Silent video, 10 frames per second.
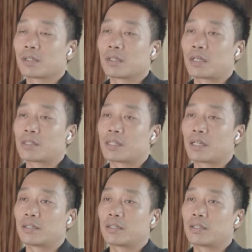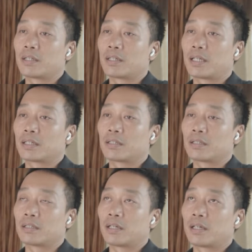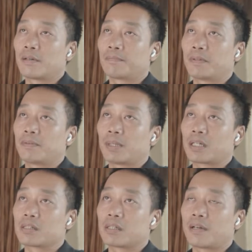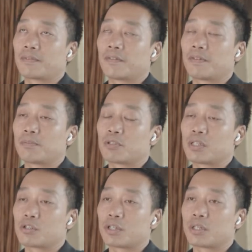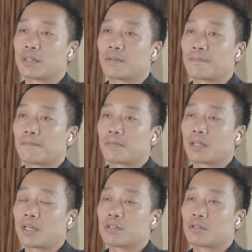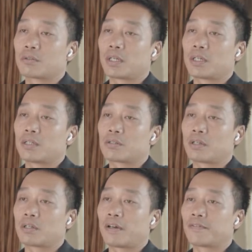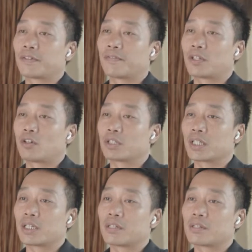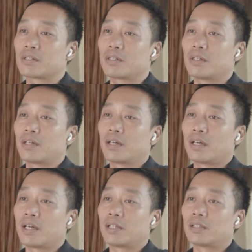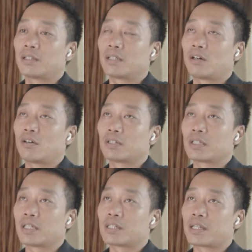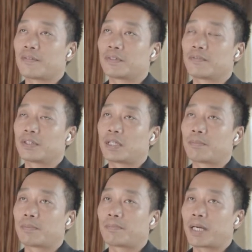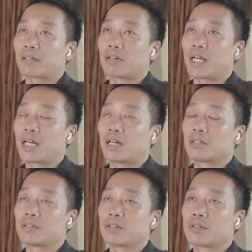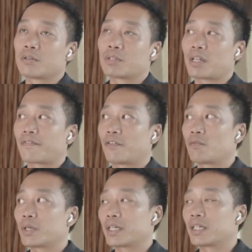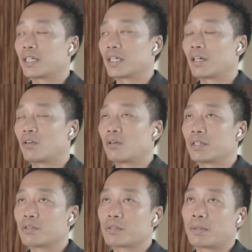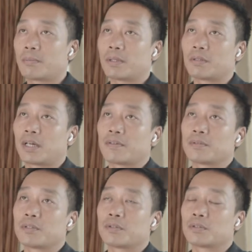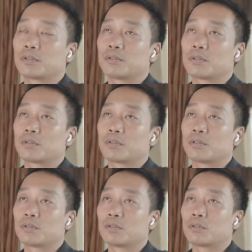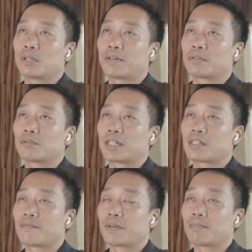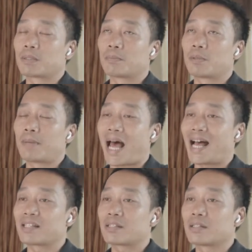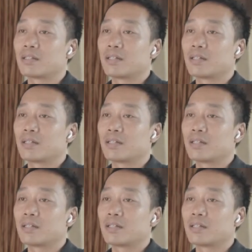Because different magazines have different position, and so they sort of have different audience, and the audience have different type of background. So it's like for weekly or newspaper, you have to write something much more mass,